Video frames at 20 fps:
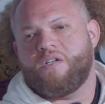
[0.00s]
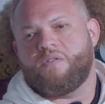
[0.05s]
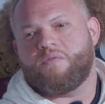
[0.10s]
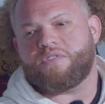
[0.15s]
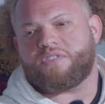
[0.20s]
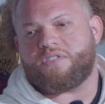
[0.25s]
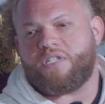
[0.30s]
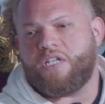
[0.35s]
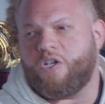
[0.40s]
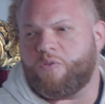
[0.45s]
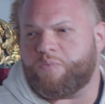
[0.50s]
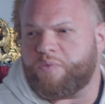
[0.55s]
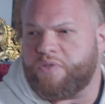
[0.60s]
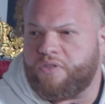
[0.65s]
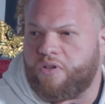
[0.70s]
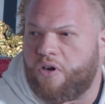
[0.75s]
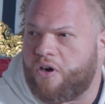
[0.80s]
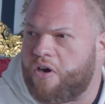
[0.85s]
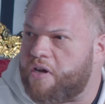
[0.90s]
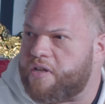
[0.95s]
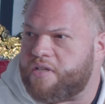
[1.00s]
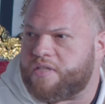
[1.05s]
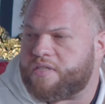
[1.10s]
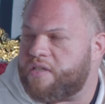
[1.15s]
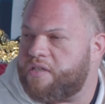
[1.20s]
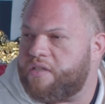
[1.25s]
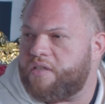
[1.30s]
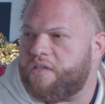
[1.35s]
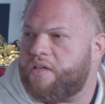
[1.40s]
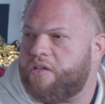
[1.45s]
was helping artists
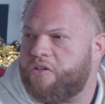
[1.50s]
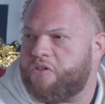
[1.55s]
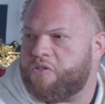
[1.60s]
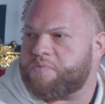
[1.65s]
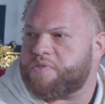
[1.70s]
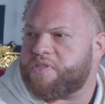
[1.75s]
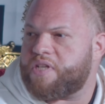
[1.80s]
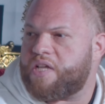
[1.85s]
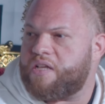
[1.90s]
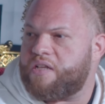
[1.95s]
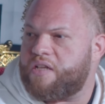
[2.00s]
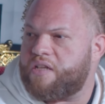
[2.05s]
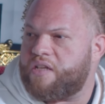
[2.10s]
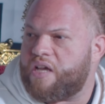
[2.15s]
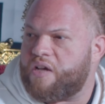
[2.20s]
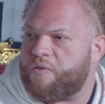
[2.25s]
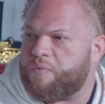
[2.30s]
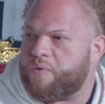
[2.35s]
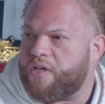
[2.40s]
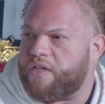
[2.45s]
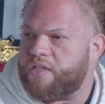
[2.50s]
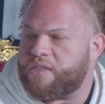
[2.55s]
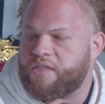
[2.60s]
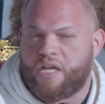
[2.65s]
and, and you know what I'm saying in that way.